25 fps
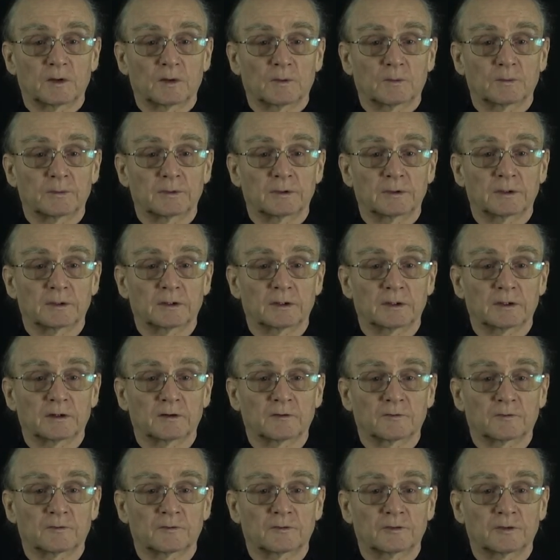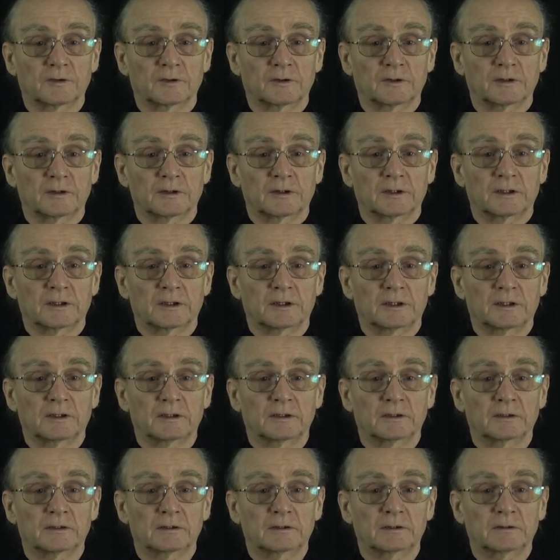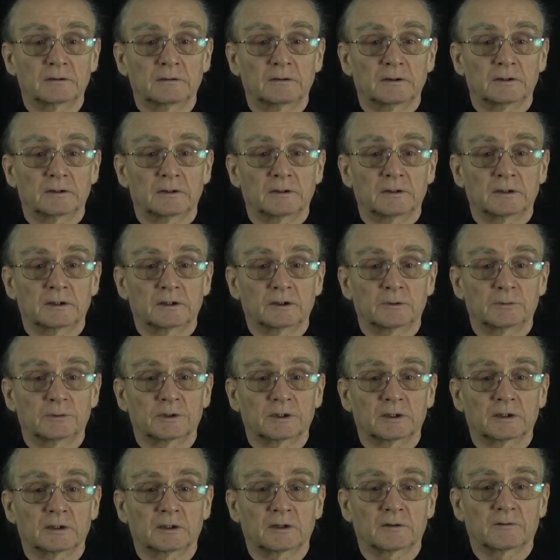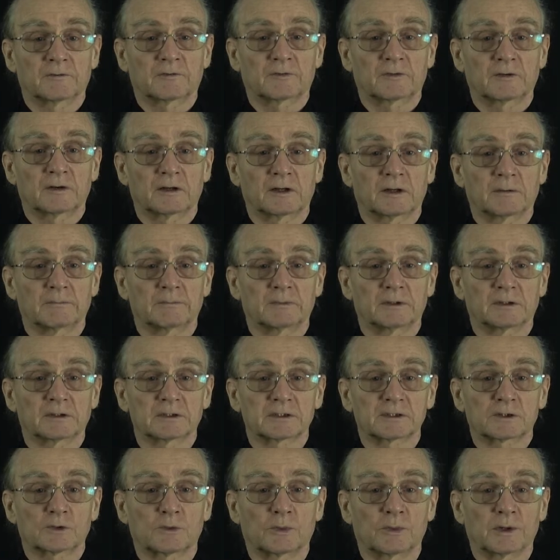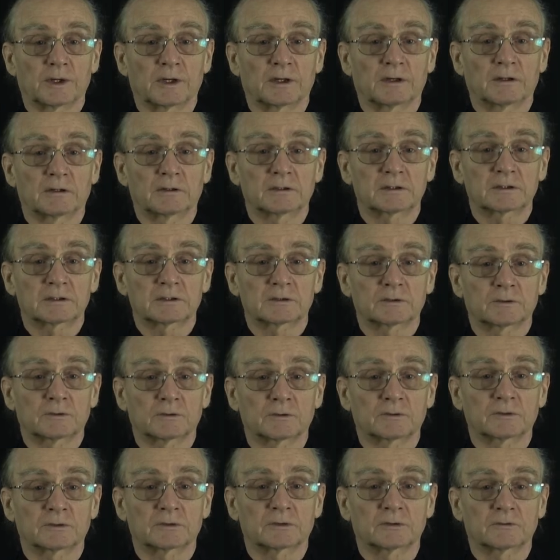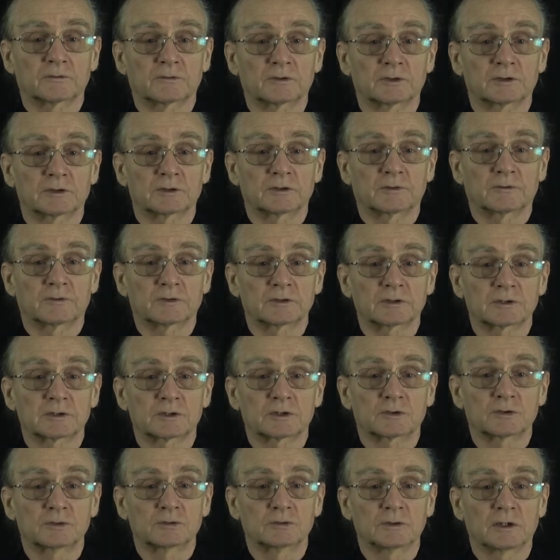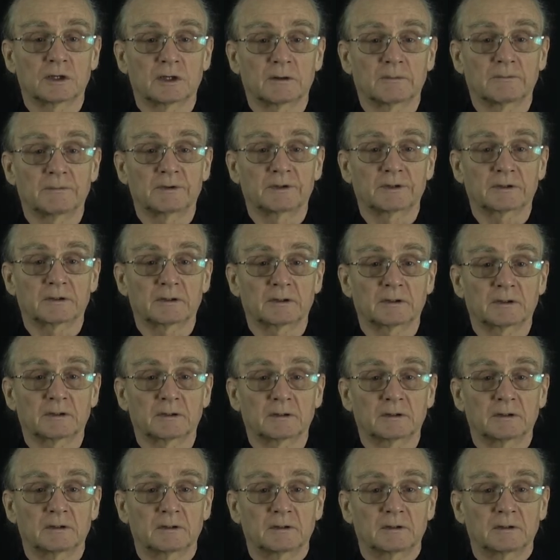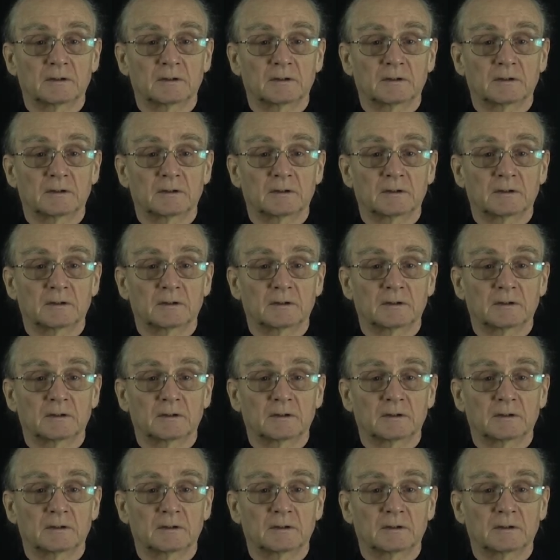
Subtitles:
We have here we have the lambda square, so the derivative is 2 lambda